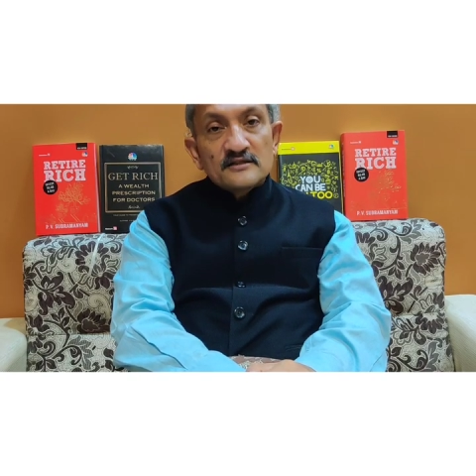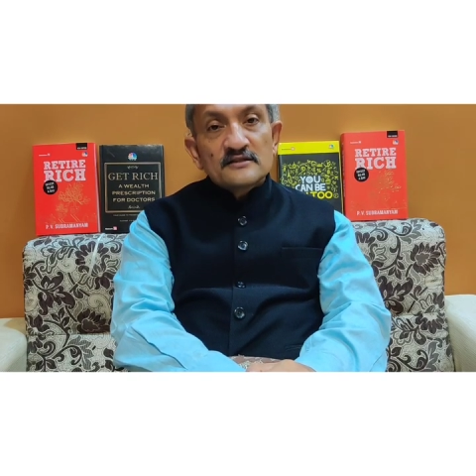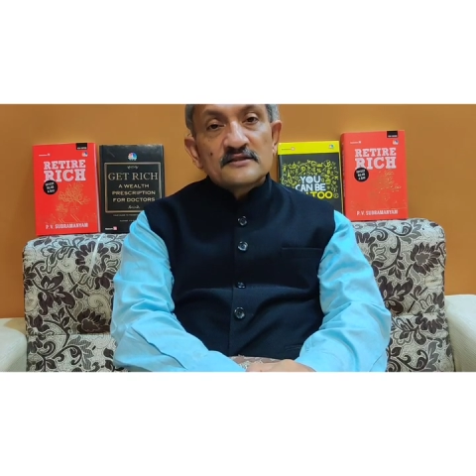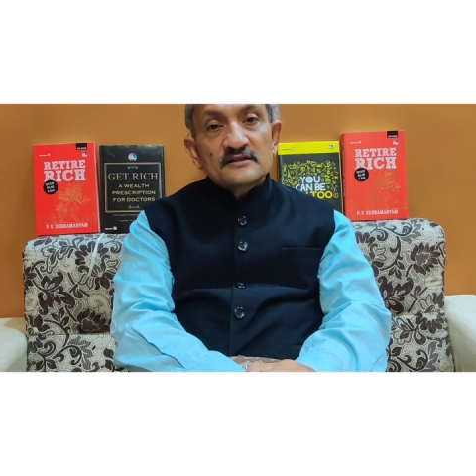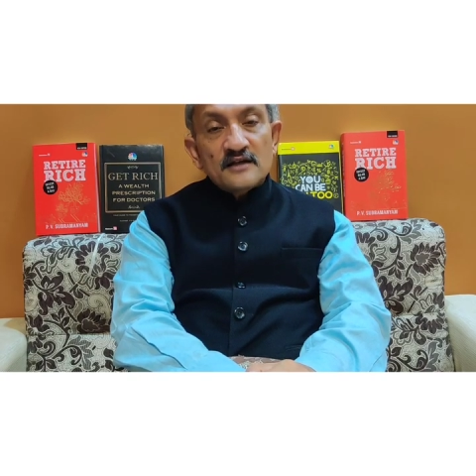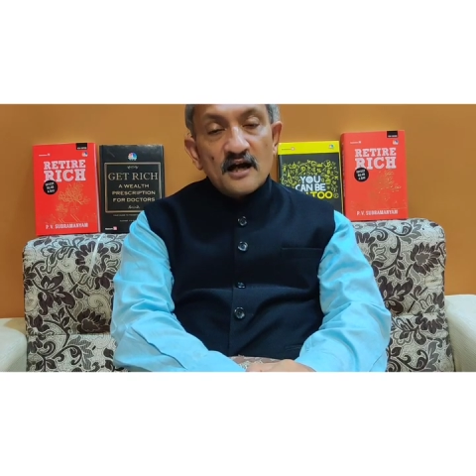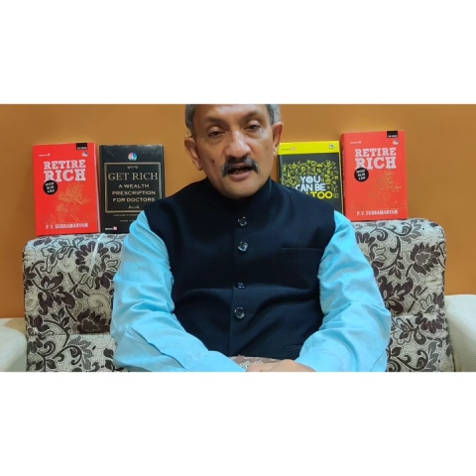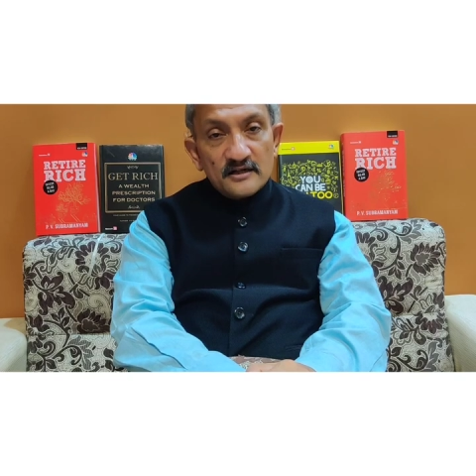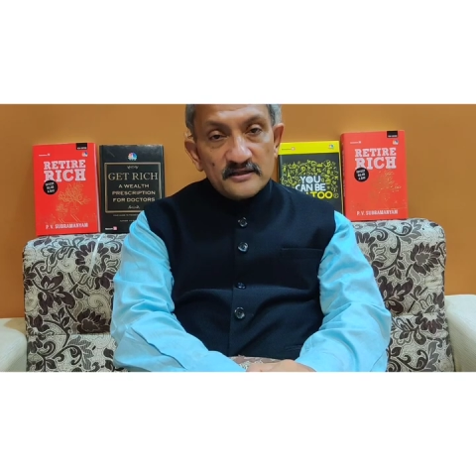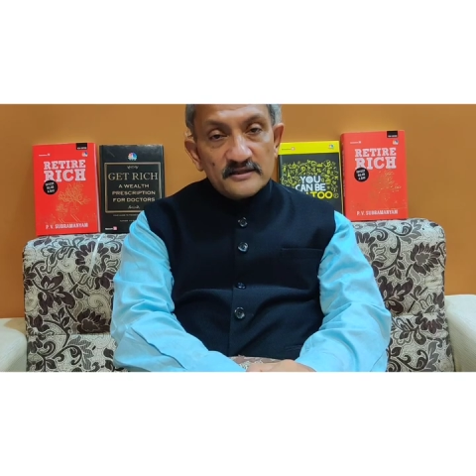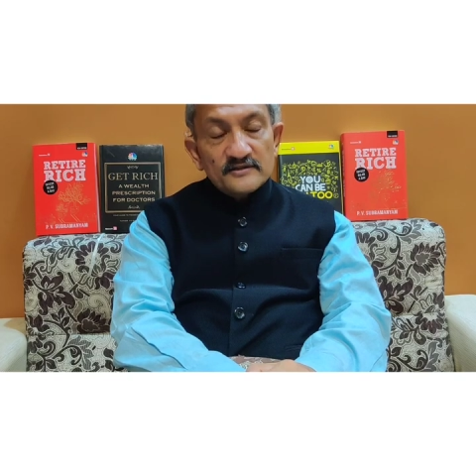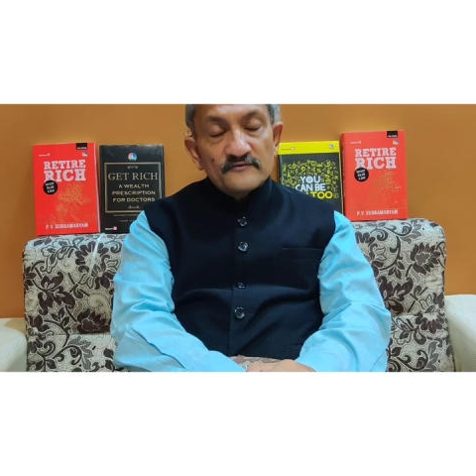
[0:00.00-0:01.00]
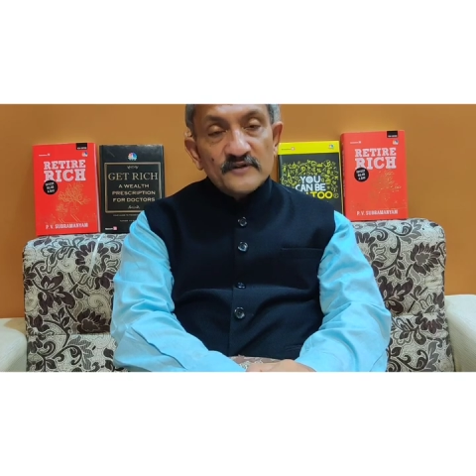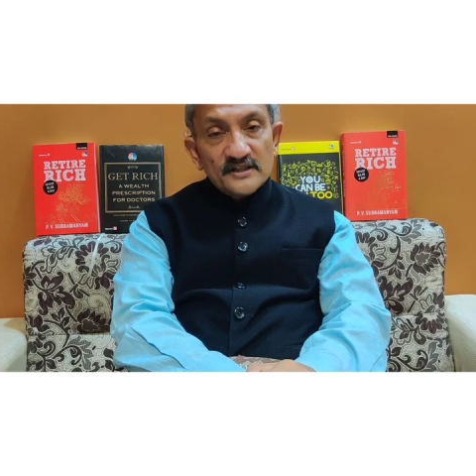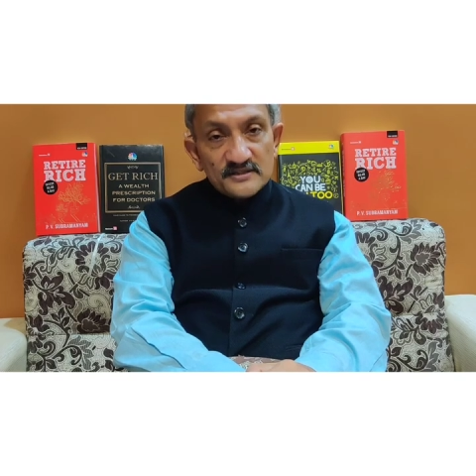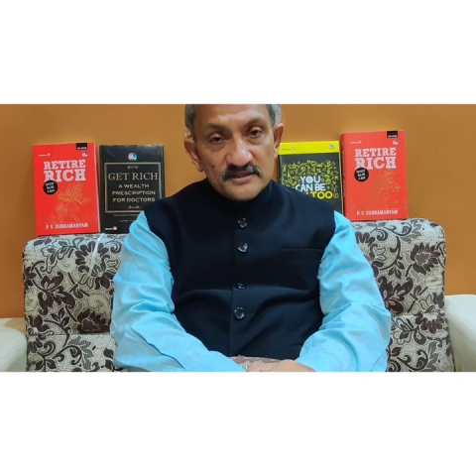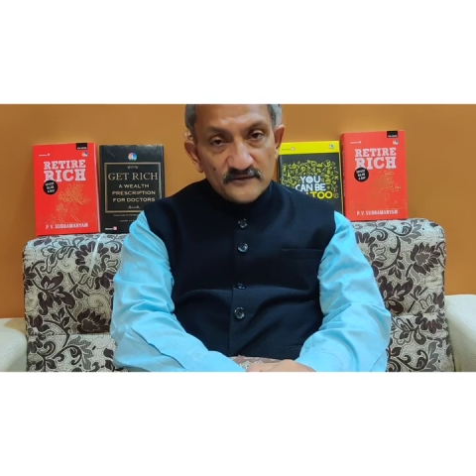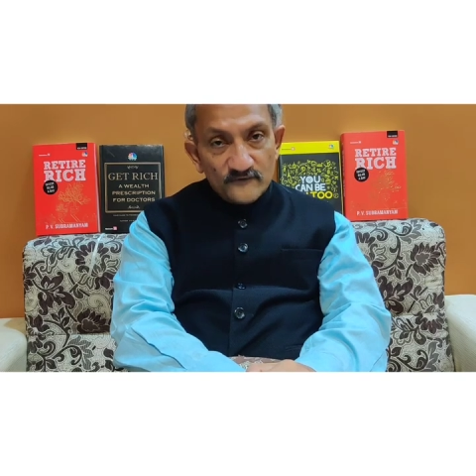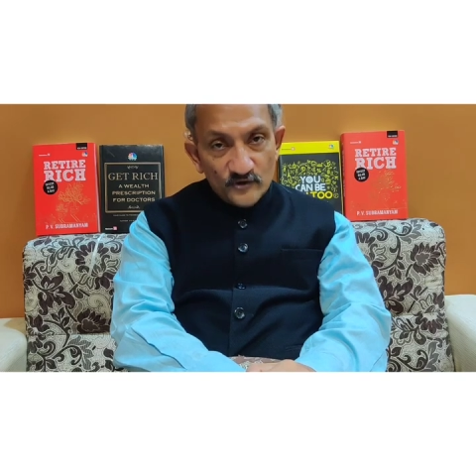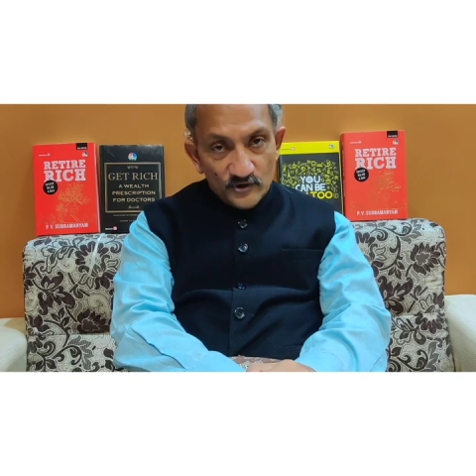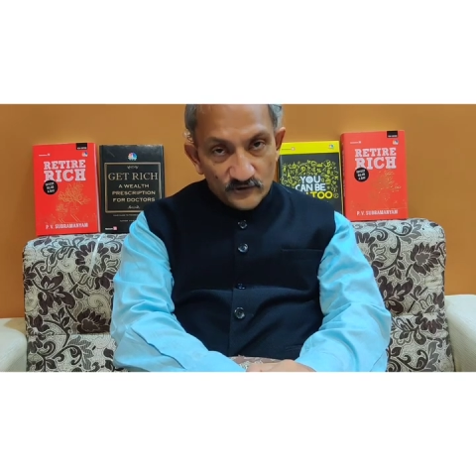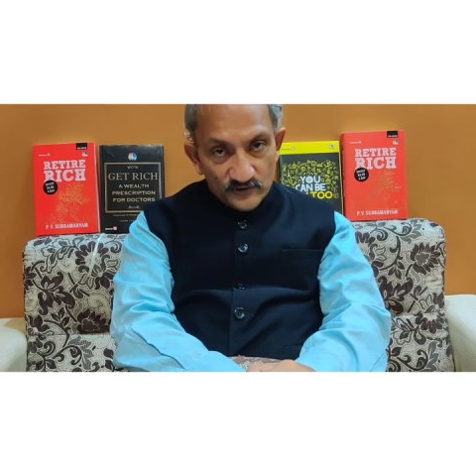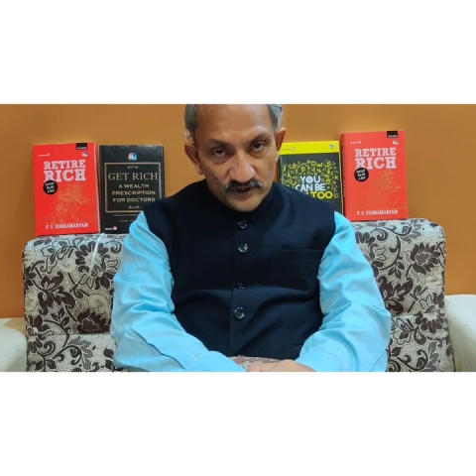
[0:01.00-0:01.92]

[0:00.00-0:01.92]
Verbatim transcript: Start investing for your